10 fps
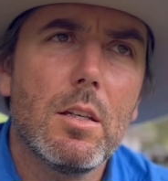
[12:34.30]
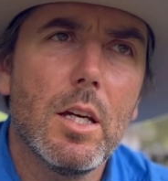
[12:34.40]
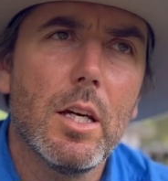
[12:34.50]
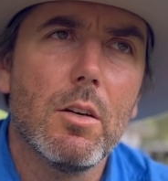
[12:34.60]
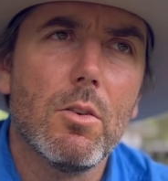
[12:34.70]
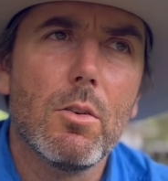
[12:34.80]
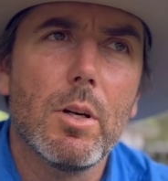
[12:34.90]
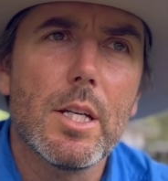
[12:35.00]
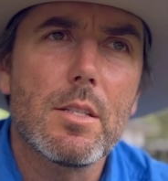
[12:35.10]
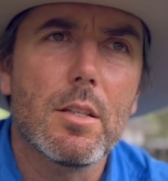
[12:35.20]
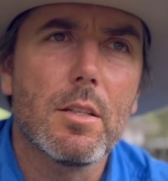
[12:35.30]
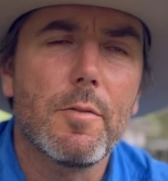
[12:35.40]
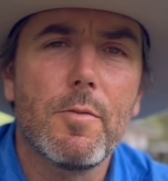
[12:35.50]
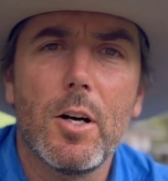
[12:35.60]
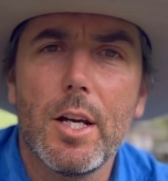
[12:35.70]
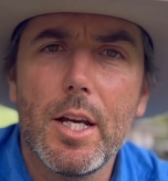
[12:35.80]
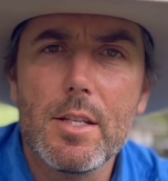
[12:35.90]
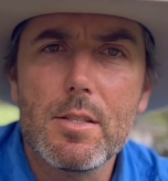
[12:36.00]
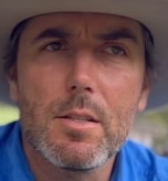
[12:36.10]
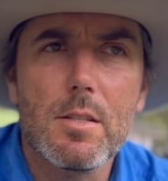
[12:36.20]
Yeah, all the way to
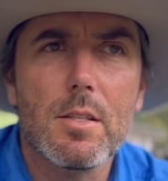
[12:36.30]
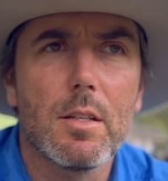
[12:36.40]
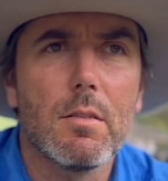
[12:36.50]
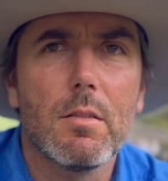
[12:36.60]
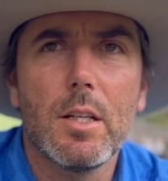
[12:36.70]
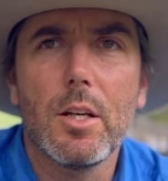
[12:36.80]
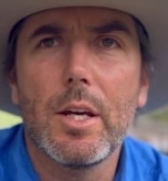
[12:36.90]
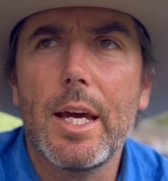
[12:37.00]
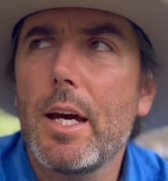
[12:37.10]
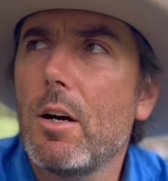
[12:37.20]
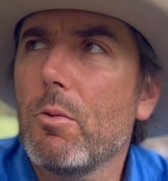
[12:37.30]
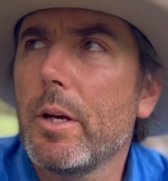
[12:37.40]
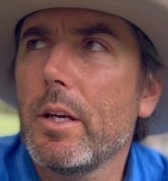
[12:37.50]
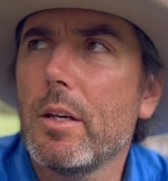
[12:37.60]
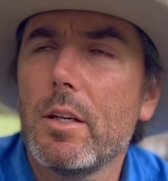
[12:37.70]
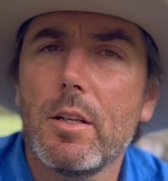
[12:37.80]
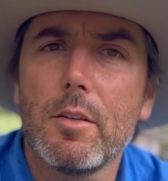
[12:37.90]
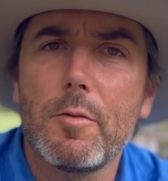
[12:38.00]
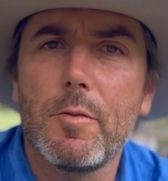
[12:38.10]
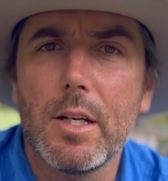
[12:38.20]
finances and, you know, how
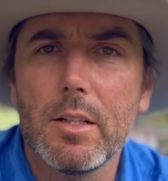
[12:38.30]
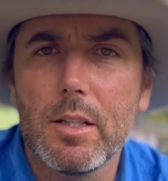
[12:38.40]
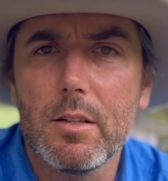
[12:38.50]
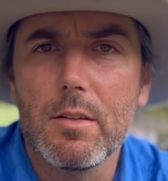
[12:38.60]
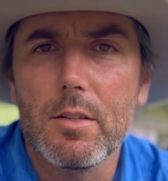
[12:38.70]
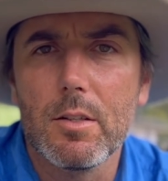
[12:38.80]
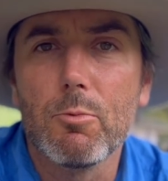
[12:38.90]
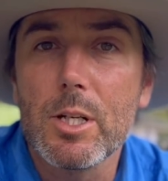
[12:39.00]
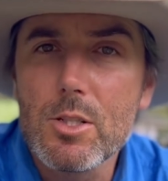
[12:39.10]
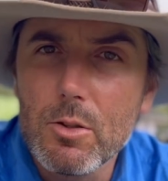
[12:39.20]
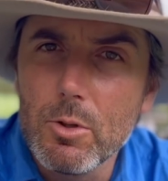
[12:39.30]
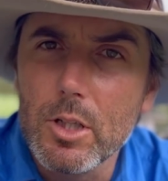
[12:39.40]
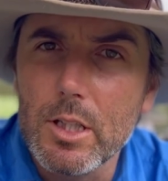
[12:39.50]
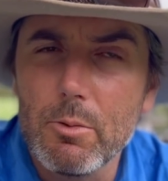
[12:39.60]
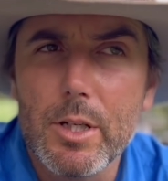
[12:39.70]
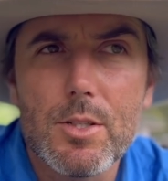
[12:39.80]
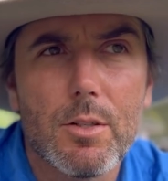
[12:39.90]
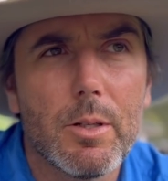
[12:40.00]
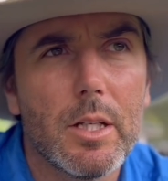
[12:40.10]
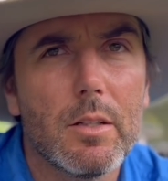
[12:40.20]
we're funding the rescue work that we're
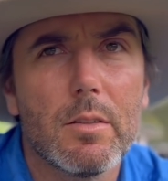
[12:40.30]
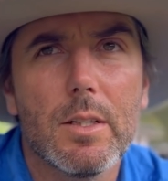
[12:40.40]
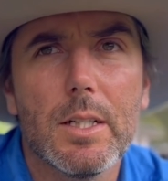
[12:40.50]
doing.